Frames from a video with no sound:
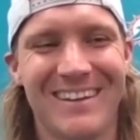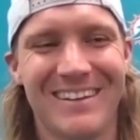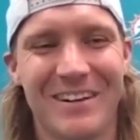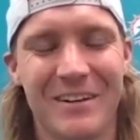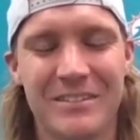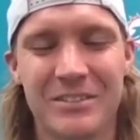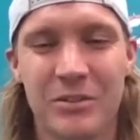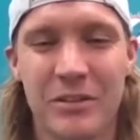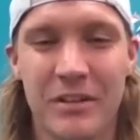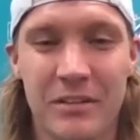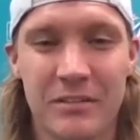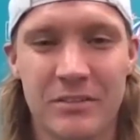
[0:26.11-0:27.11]
you know, it's
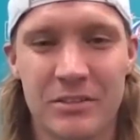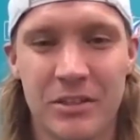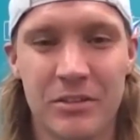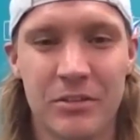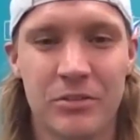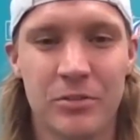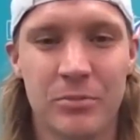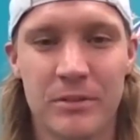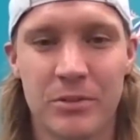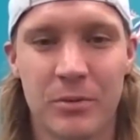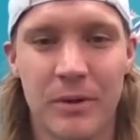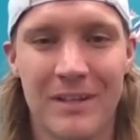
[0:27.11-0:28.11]
all just under two
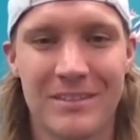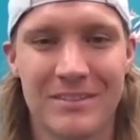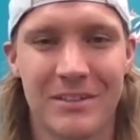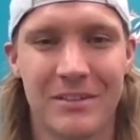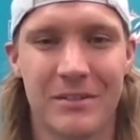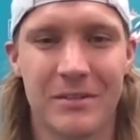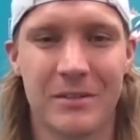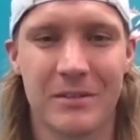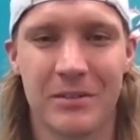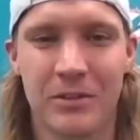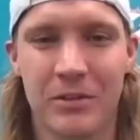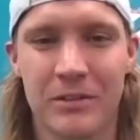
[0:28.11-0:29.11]
months away. So,
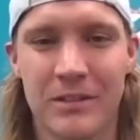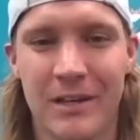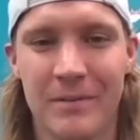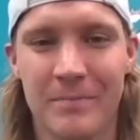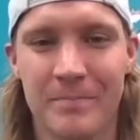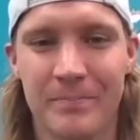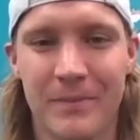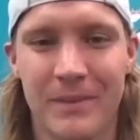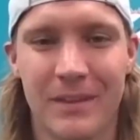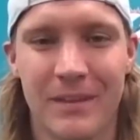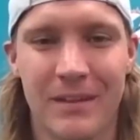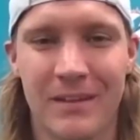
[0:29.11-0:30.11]
you know, the time
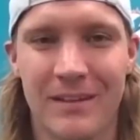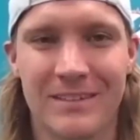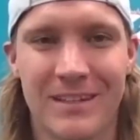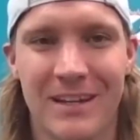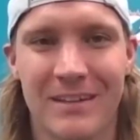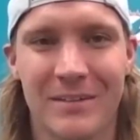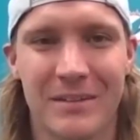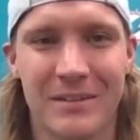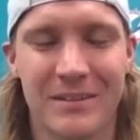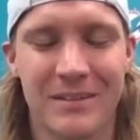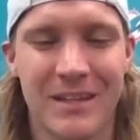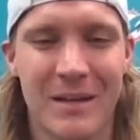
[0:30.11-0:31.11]
and it's kind
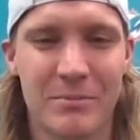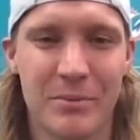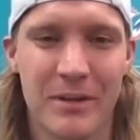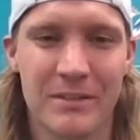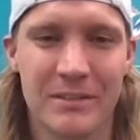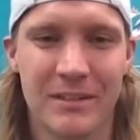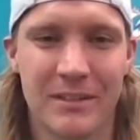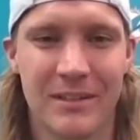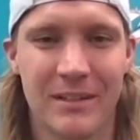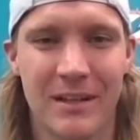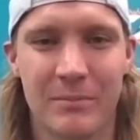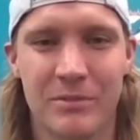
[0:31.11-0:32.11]
of time's pressing,
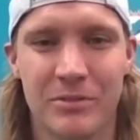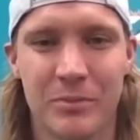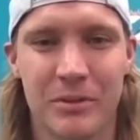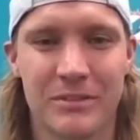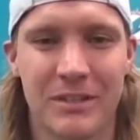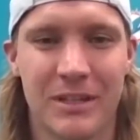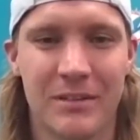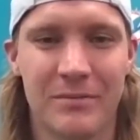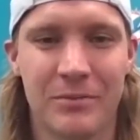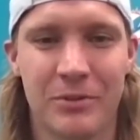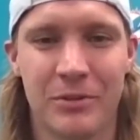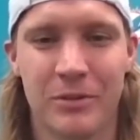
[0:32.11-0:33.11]
and I'm super
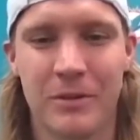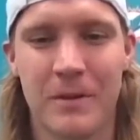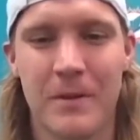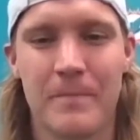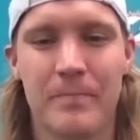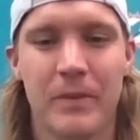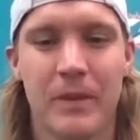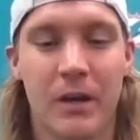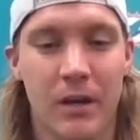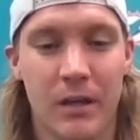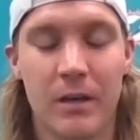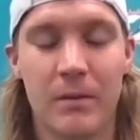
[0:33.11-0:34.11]
excited for
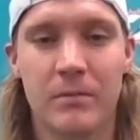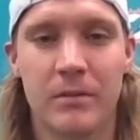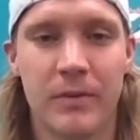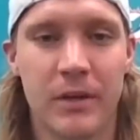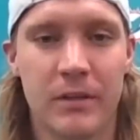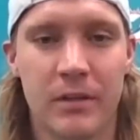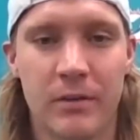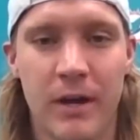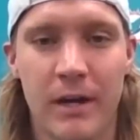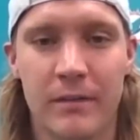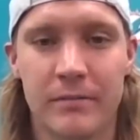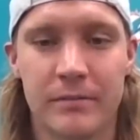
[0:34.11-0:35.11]
uh, him to finally
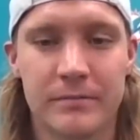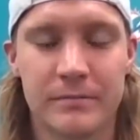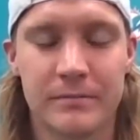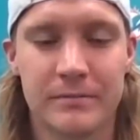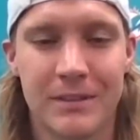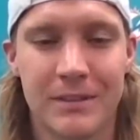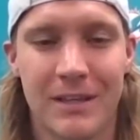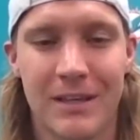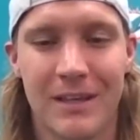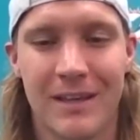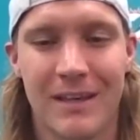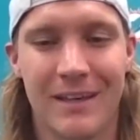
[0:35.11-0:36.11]
arrive.
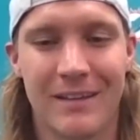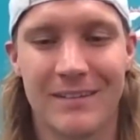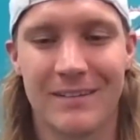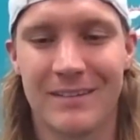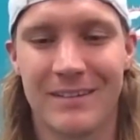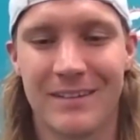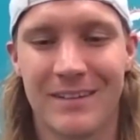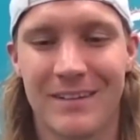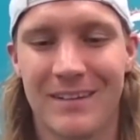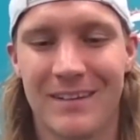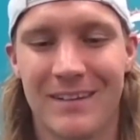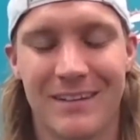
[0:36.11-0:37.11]
And
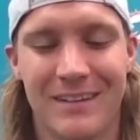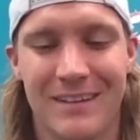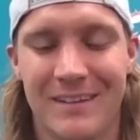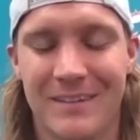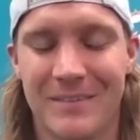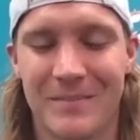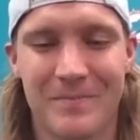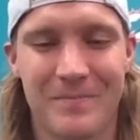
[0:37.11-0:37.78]
yeah.